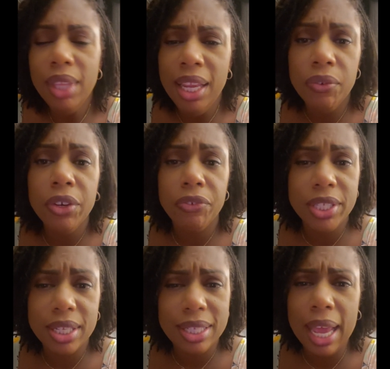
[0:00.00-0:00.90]
even if
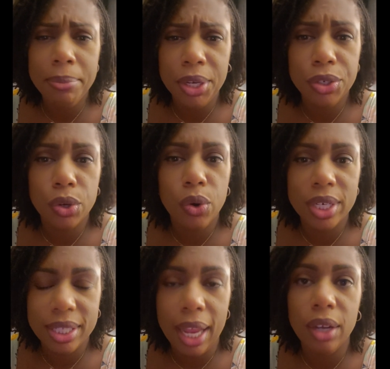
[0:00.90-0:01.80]
it's a timed
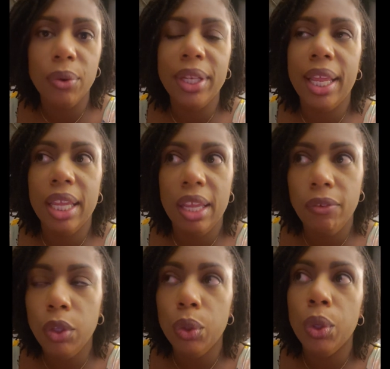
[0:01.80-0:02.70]
intercourse cycle and they
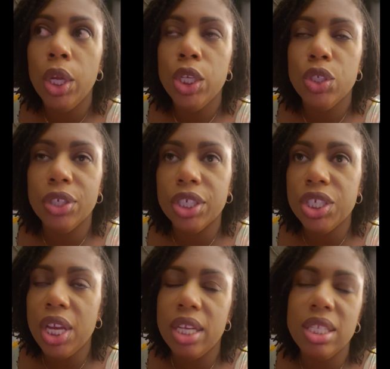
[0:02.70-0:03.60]
give you trigger
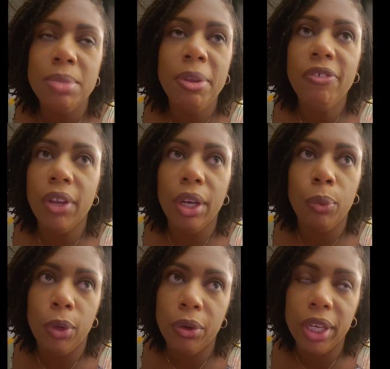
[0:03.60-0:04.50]
shot, just be very
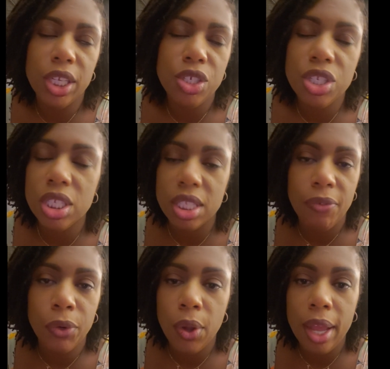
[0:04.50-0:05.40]
wary because you just
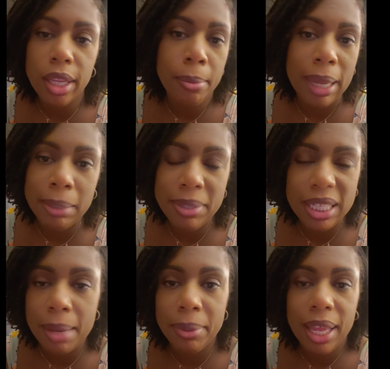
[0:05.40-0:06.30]
never know how your body
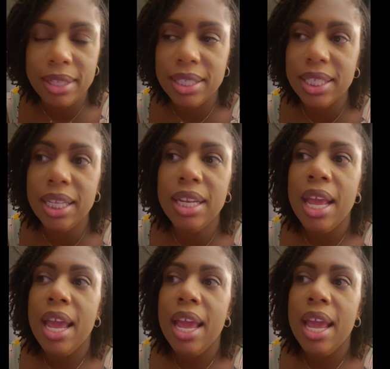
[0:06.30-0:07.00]
metabolizes it.